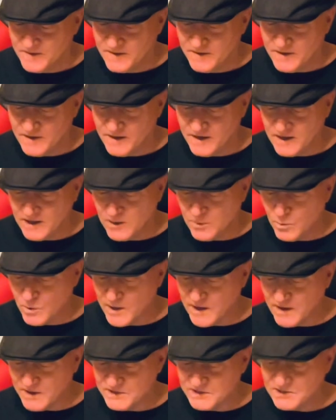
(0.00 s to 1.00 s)

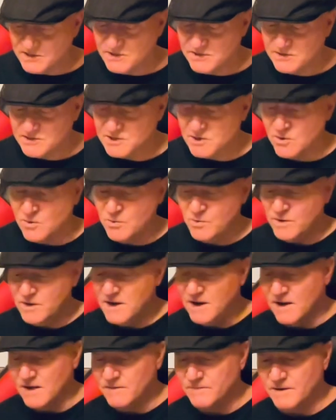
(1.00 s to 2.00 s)
What else? So
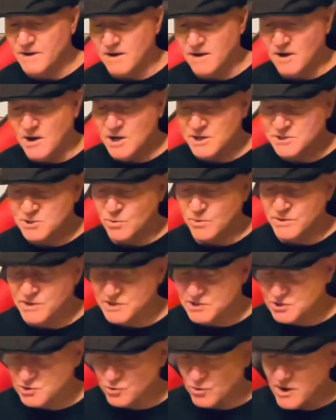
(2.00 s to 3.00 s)
yeah, also in
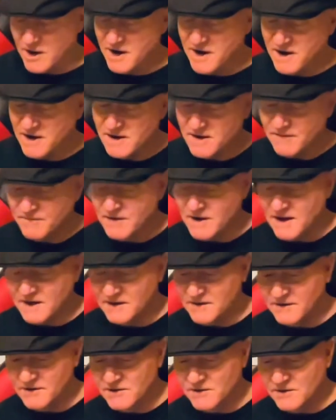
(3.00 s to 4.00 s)
this tray, I've
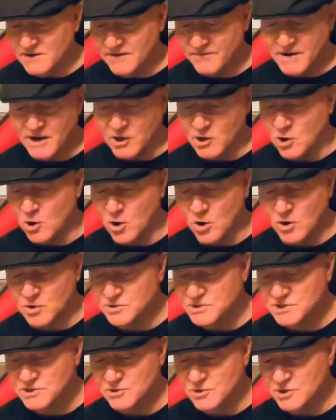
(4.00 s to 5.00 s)
got
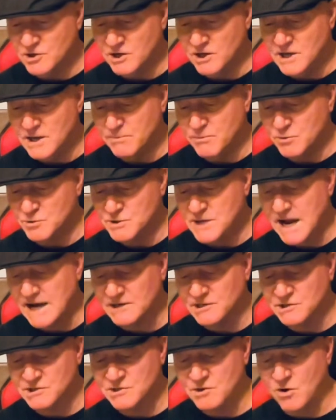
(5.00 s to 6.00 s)
cards, so you can keep your
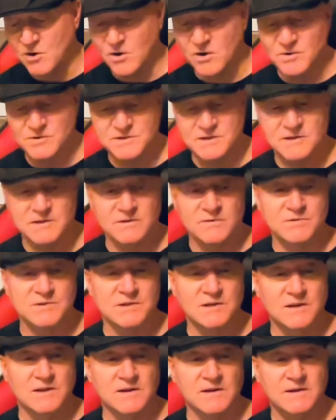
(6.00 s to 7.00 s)
tactics cards. Here's
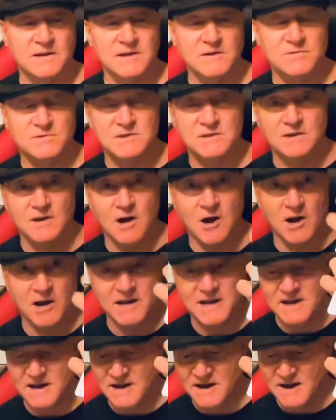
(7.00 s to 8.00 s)
the
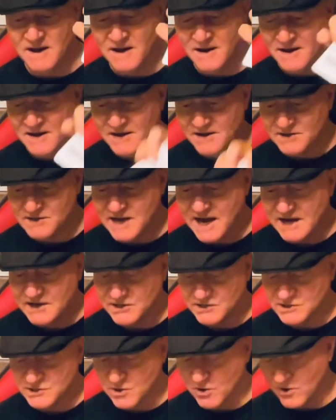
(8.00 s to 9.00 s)
hockey
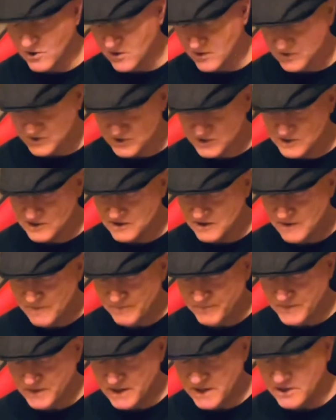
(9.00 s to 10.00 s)
tactics cards.
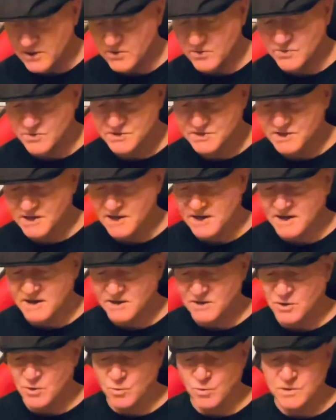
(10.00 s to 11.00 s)
Here's
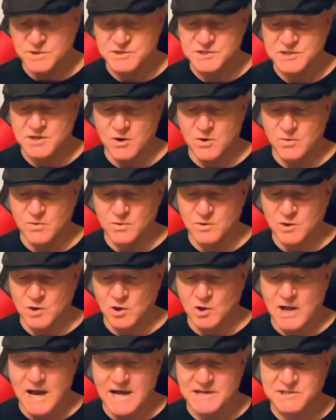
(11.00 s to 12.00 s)
Grid Zone
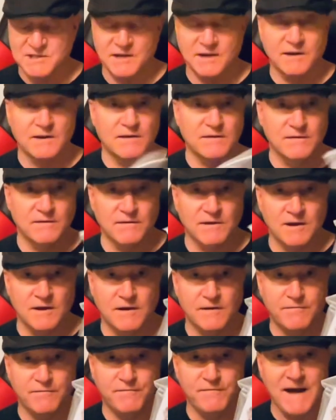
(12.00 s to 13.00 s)
Classic
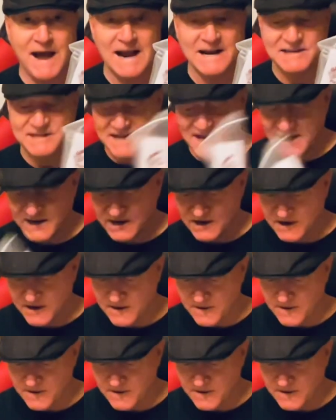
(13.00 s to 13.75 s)
fact deck.